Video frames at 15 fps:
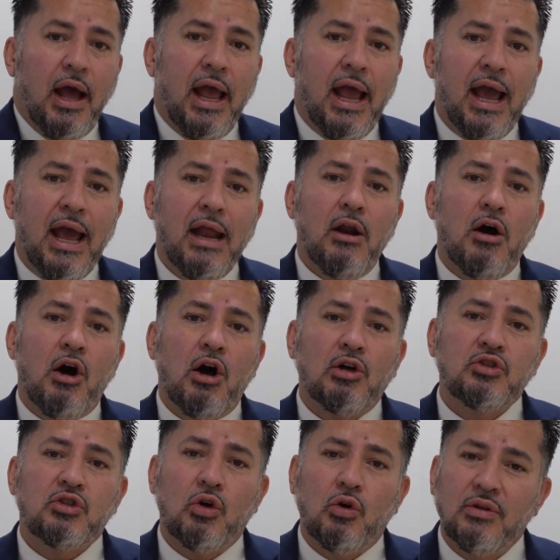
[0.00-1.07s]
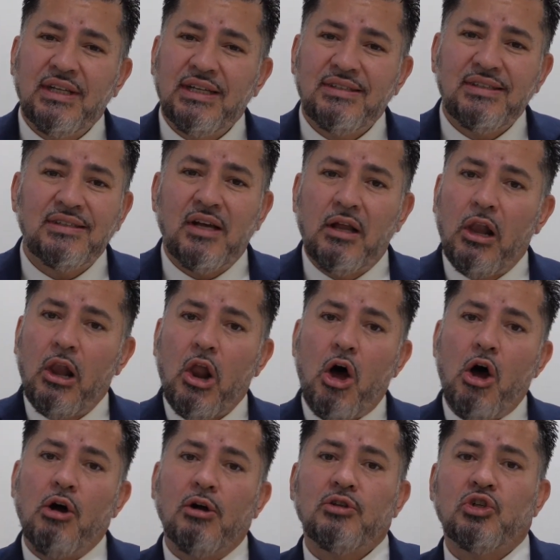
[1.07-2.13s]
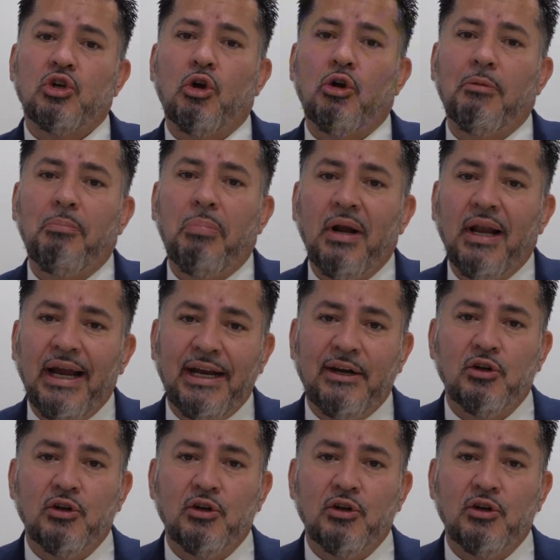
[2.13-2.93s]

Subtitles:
And also, this is a long-term play.